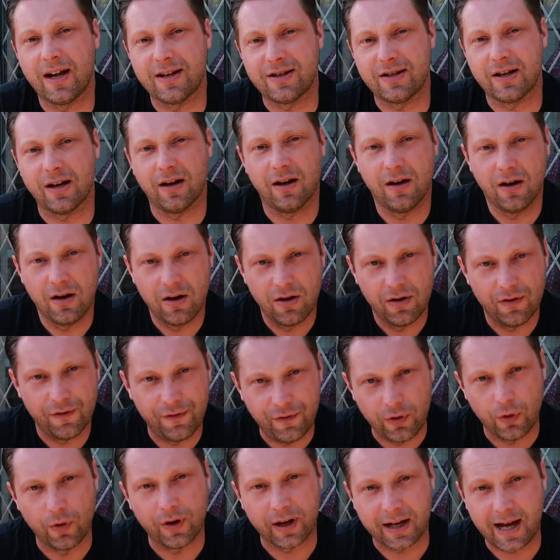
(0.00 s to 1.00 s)
letter
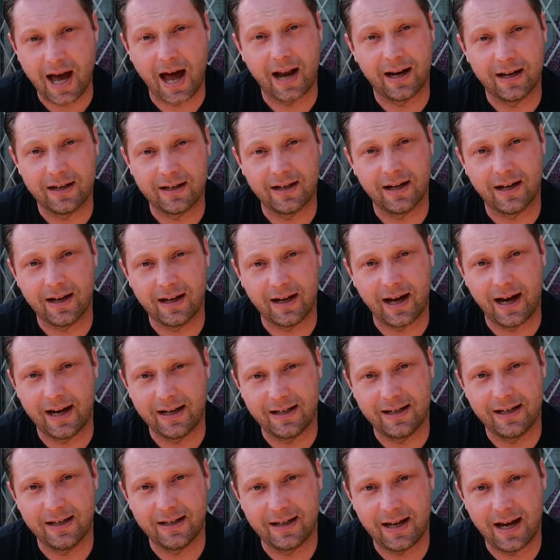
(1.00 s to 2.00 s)
for the Canon
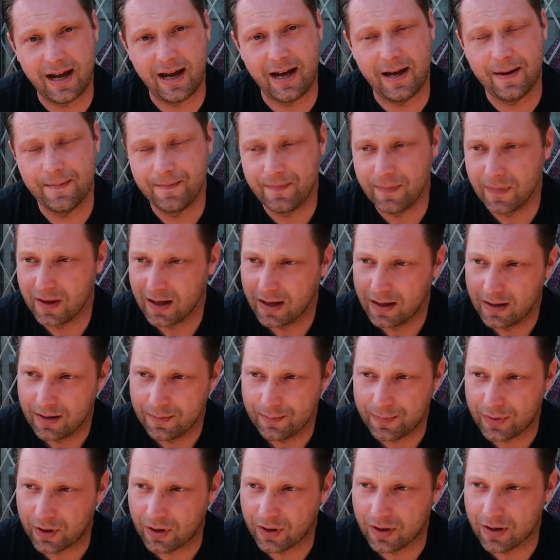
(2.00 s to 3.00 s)
80D,
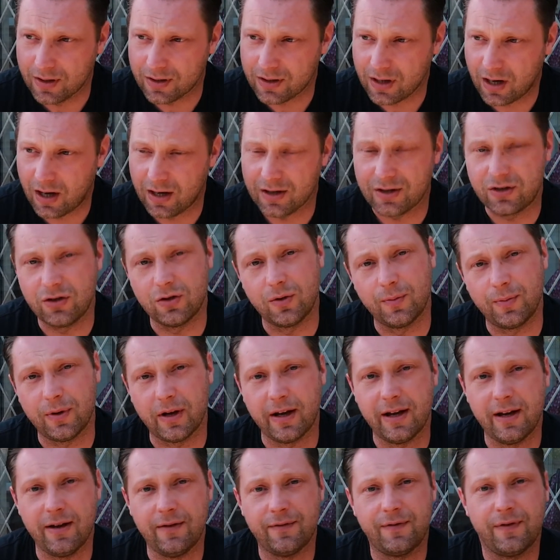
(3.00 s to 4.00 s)
because I still
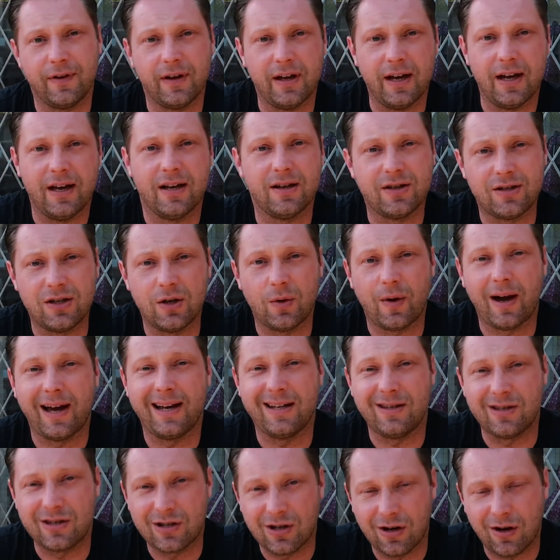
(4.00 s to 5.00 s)
believe it is still
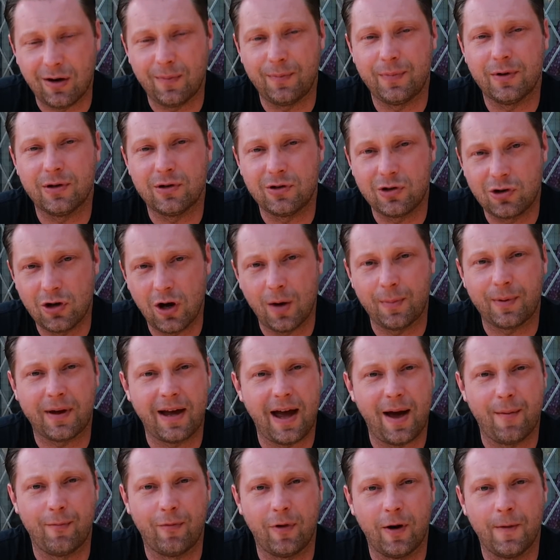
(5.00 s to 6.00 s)
a top
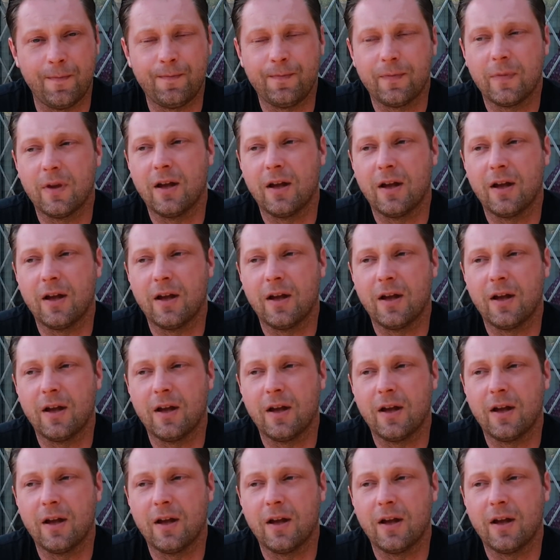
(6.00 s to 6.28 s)
camera,